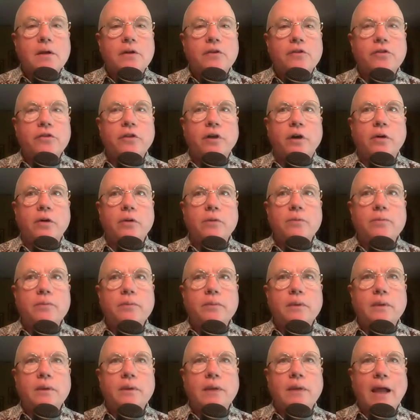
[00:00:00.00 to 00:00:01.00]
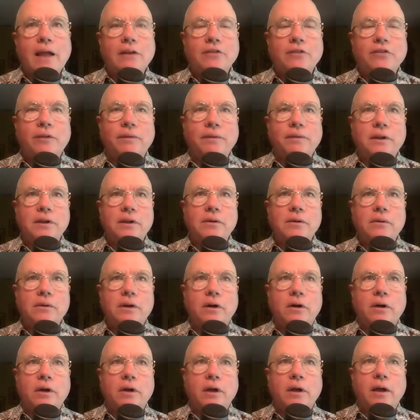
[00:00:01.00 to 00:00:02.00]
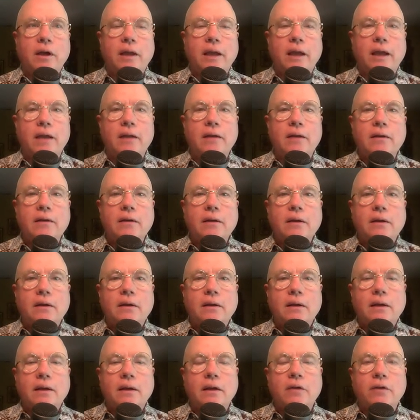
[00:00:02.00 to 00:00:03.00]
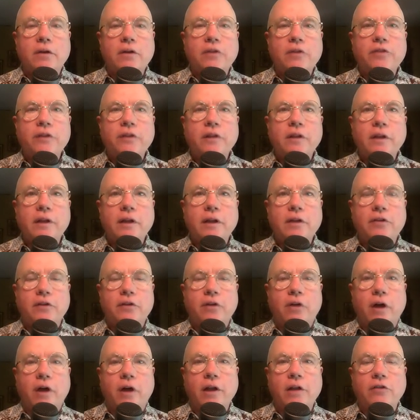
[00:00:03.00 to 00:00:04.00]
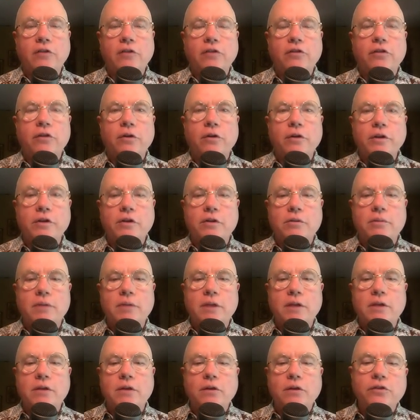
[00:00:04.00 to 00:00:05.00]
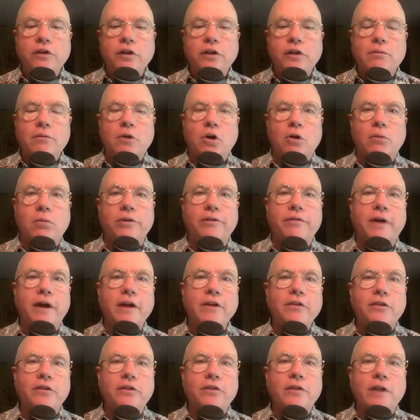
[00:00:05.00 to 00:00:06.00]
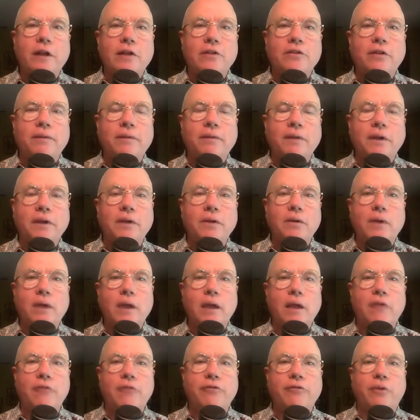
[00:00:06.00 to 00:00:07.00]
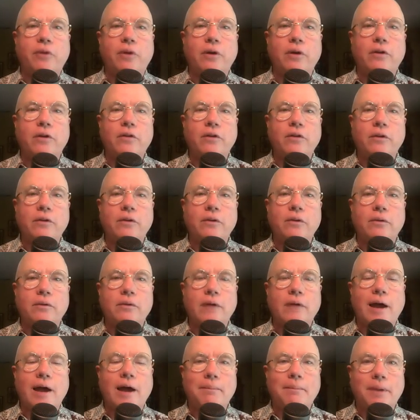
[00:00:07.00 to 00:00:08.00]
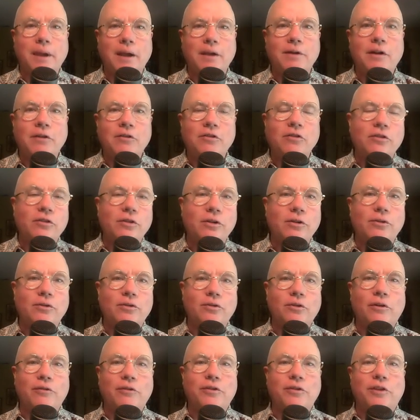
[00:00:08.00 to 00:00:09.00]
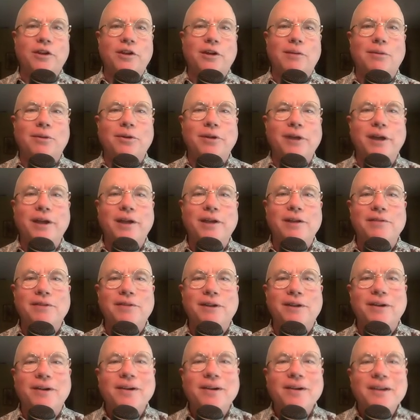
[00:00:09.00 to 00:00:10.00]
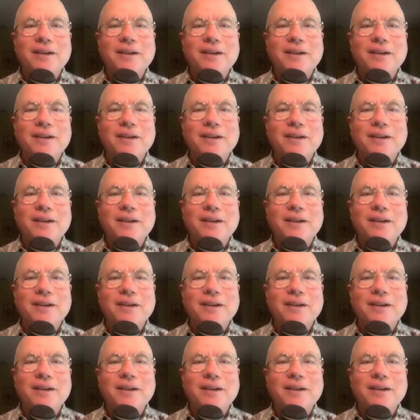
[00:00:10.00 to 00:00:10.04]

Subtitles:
So that's something again, increasingly as your audience is going to be using mobile devices, that's something you can't afford to not pay attention to. Sorry for the double negative there.